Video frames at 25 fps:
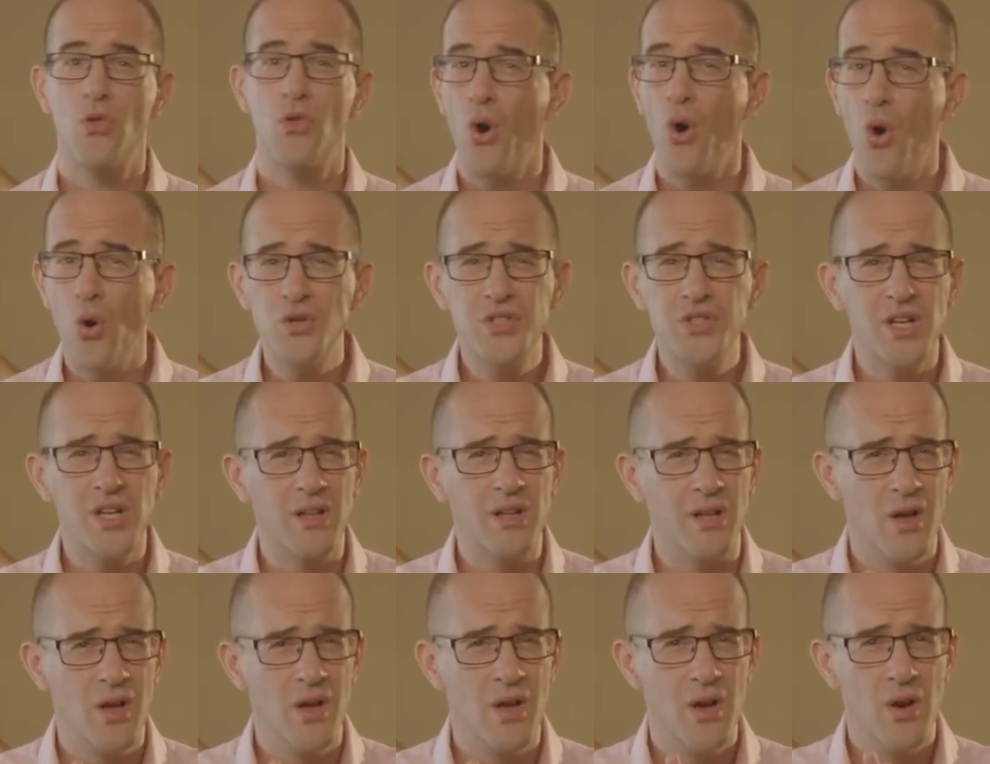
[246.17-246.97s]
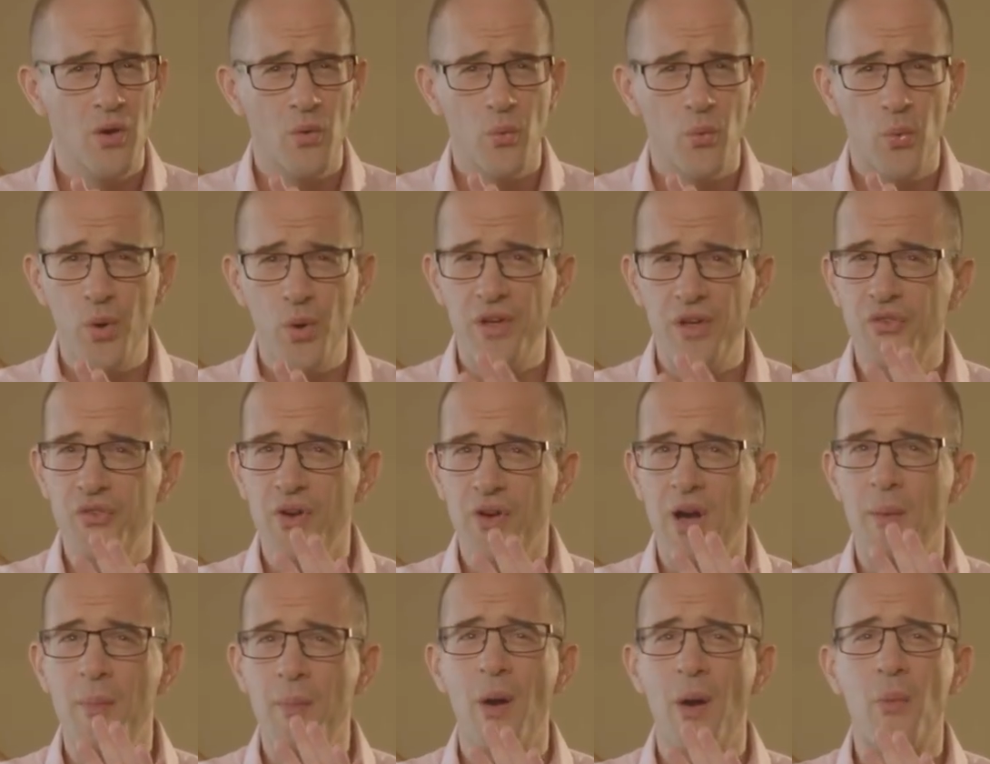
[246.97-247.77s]
The hotel would
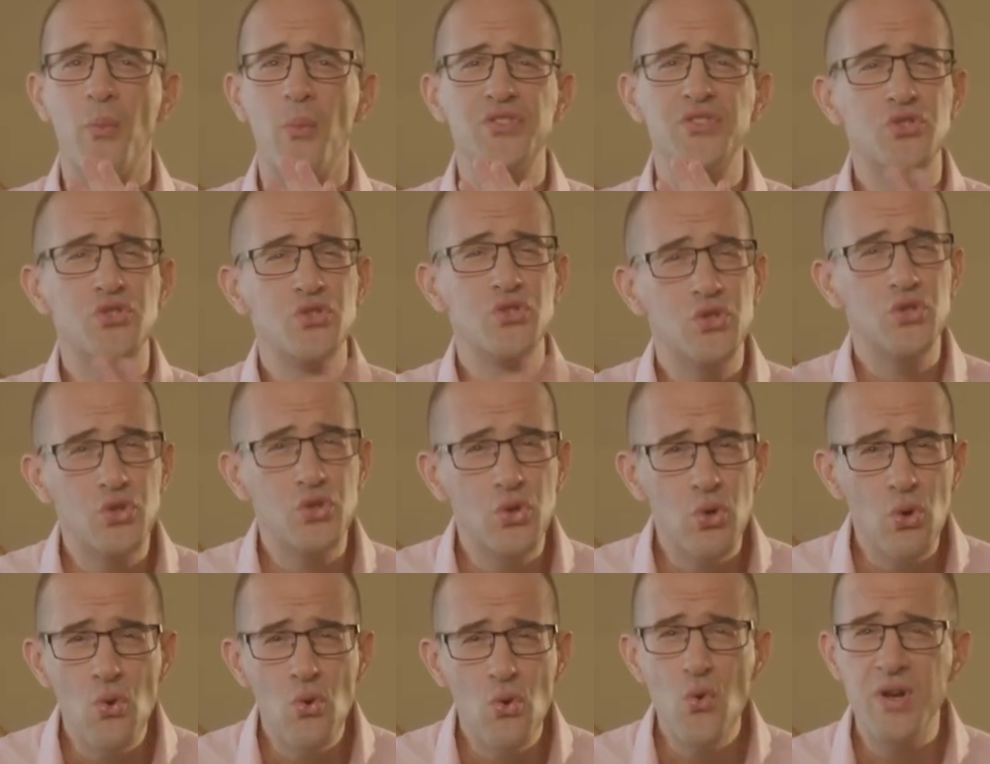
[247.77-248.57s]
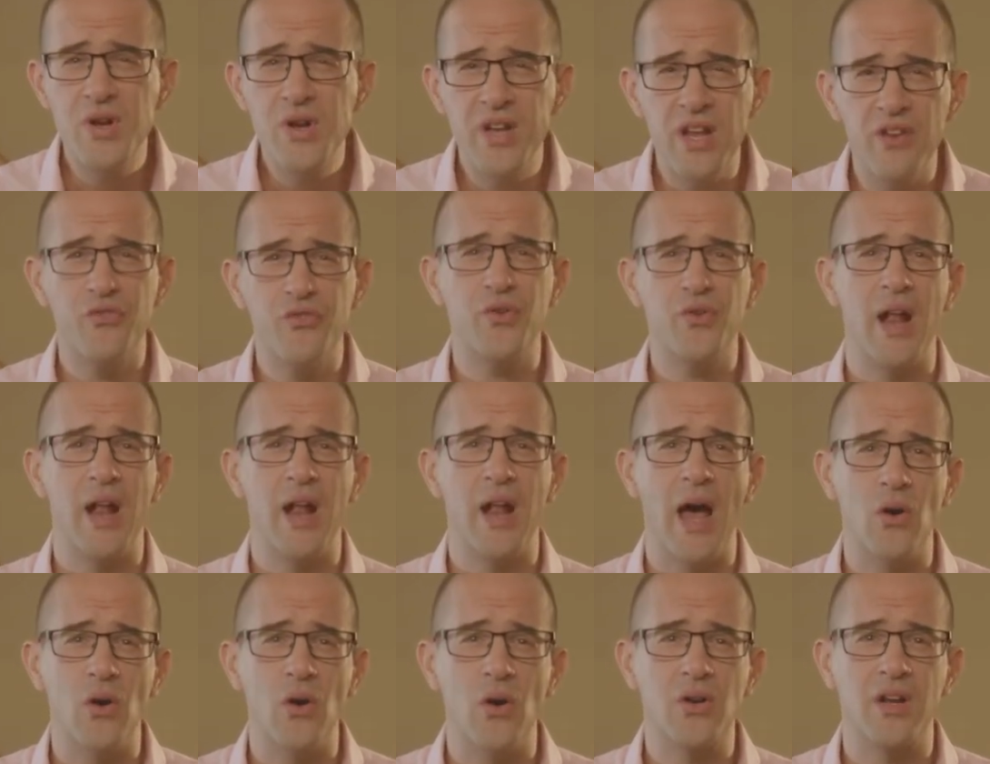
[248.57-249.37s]
have come up with two
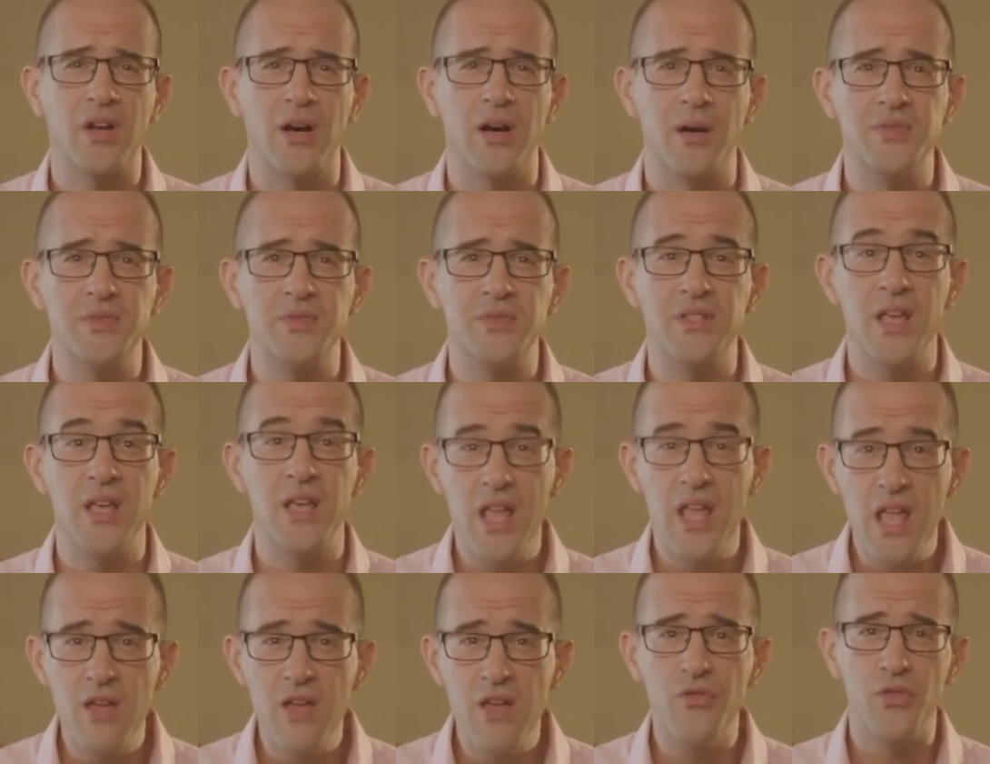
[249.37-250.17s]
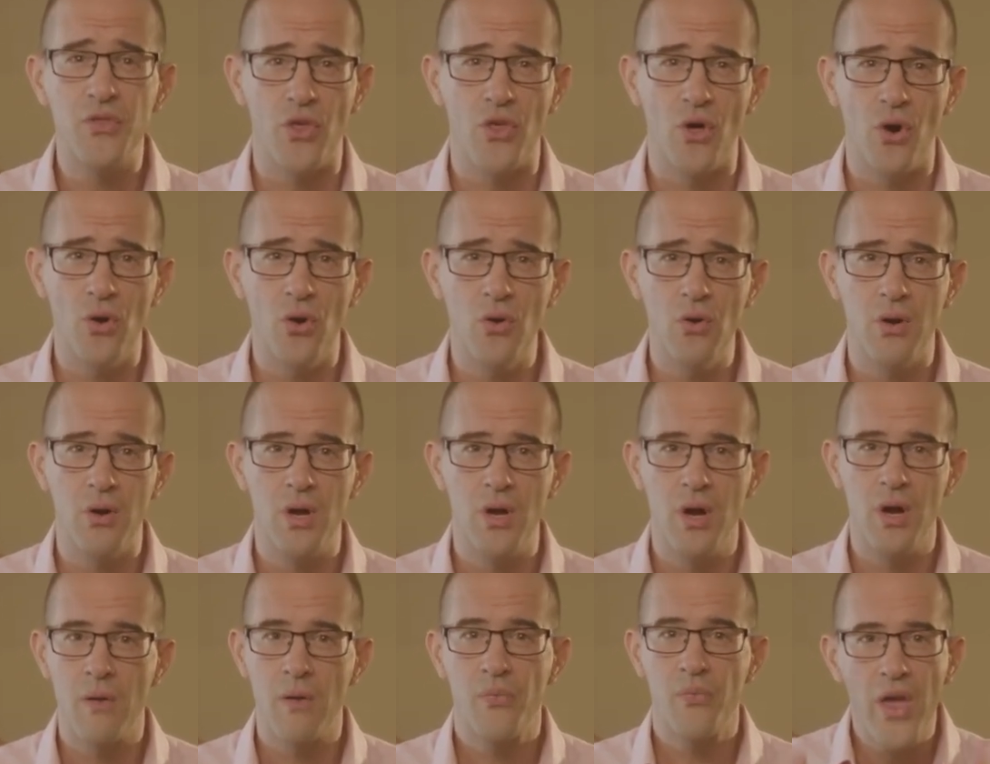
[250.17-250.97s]
different outcomes even though
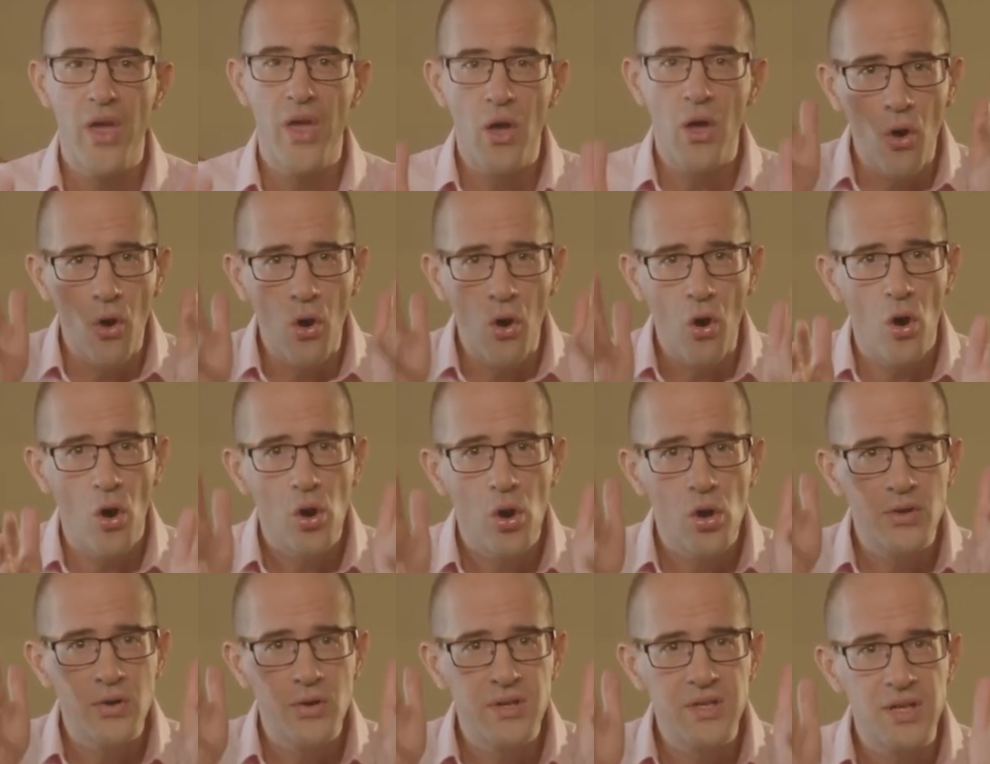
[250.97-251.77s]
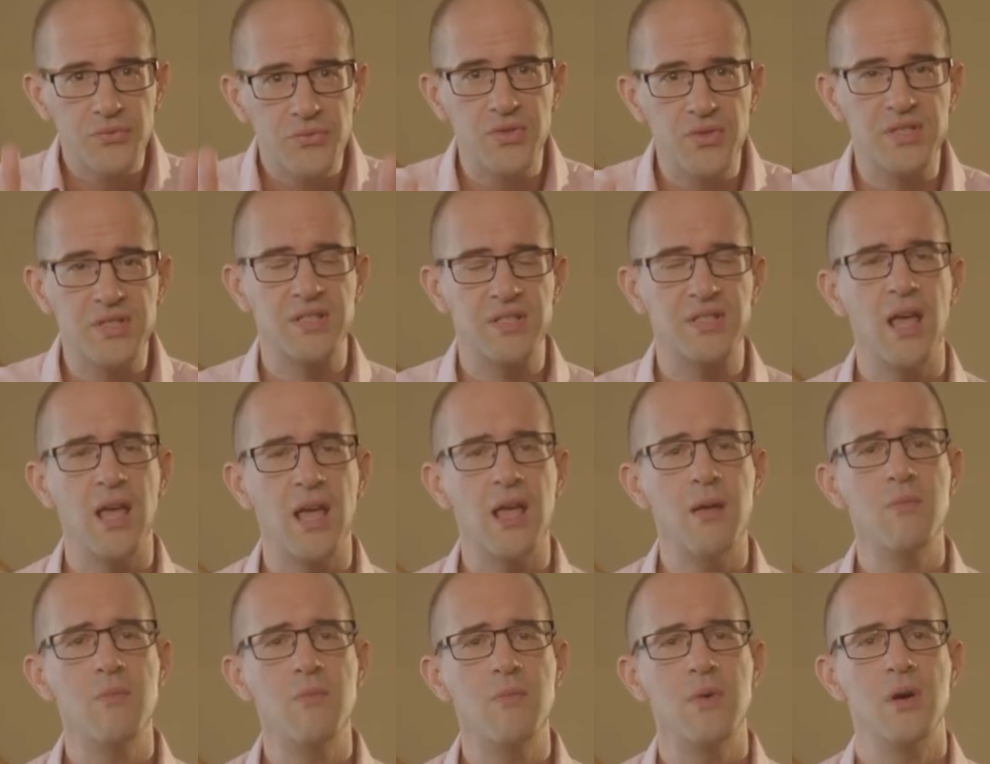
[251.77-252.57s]
they all looked at the
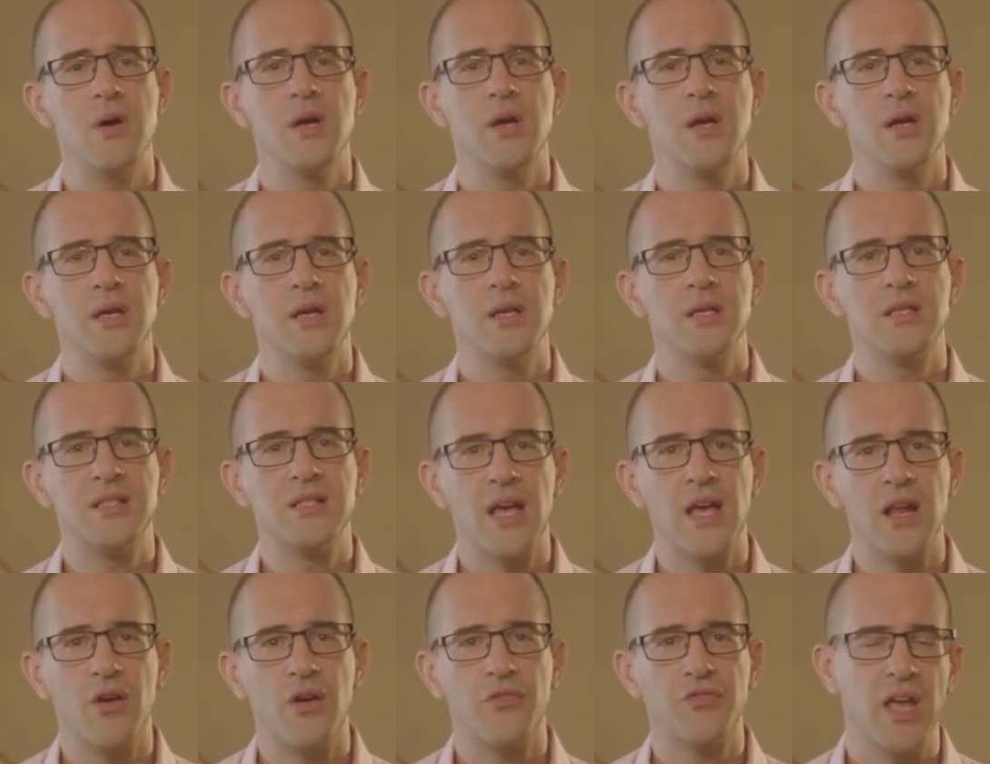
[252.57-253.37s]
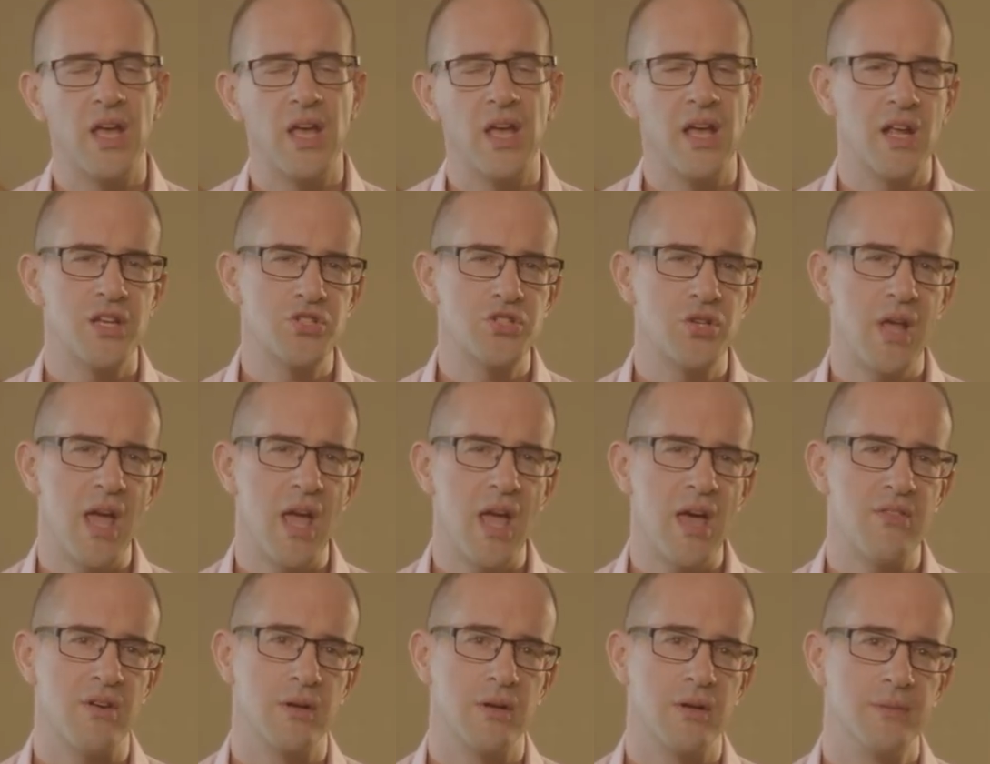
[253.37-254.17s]
same set of data
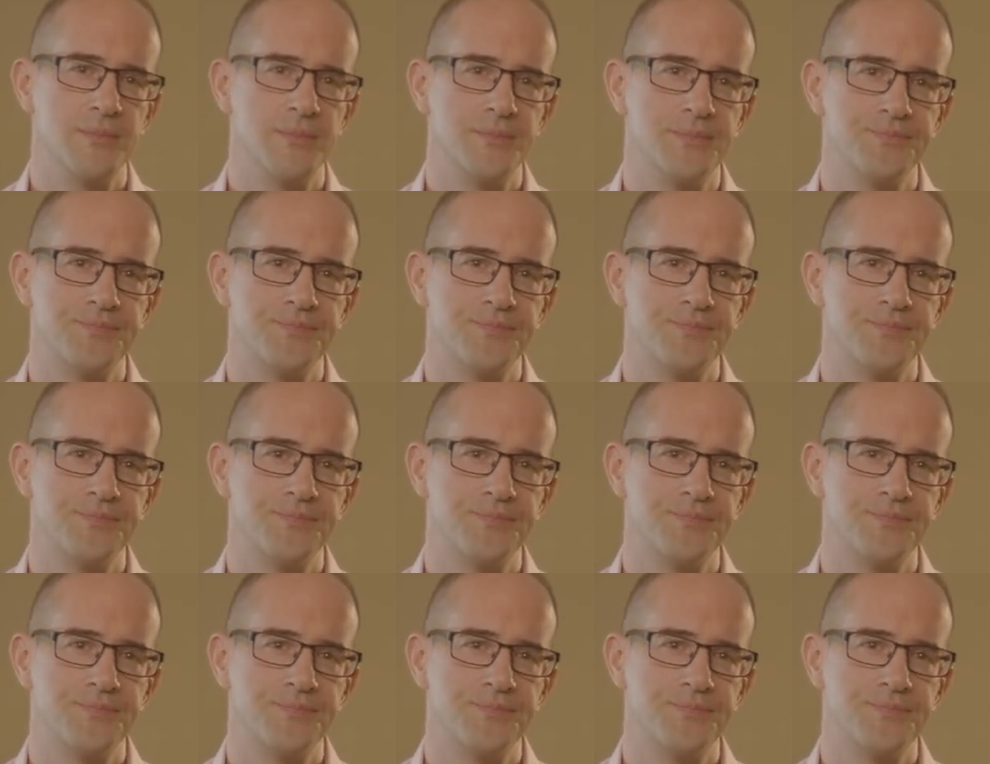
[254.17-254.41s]
together.